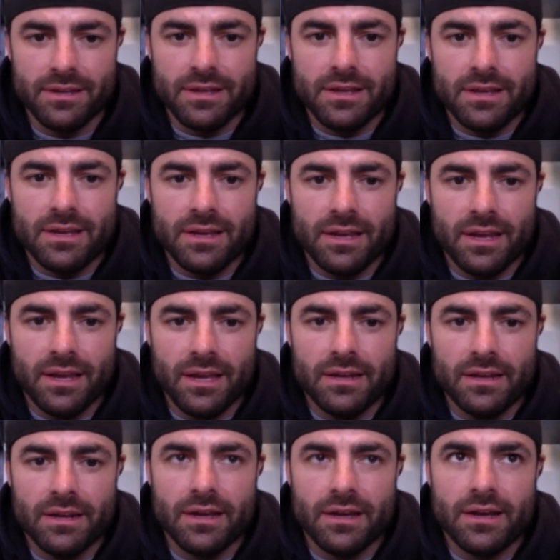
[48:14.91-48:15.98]
Yeah.
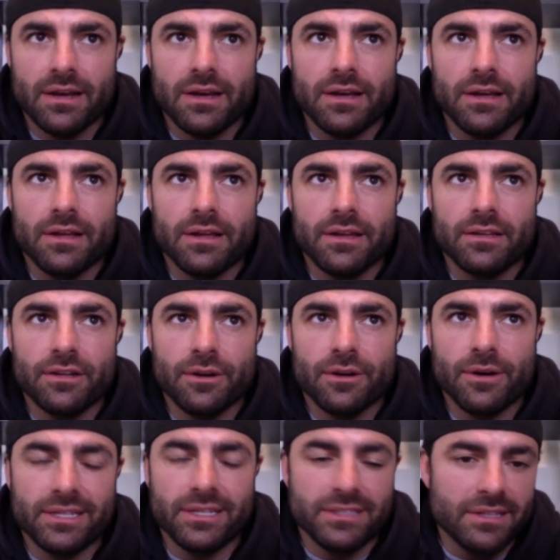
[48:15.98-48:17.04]
And, uh, you know,
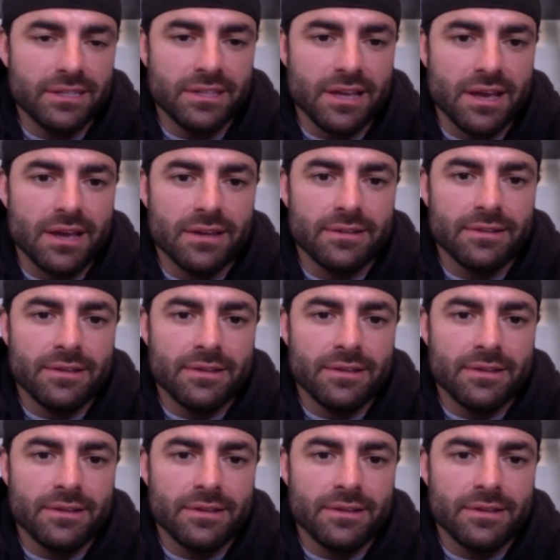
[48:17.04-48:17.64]
I did that.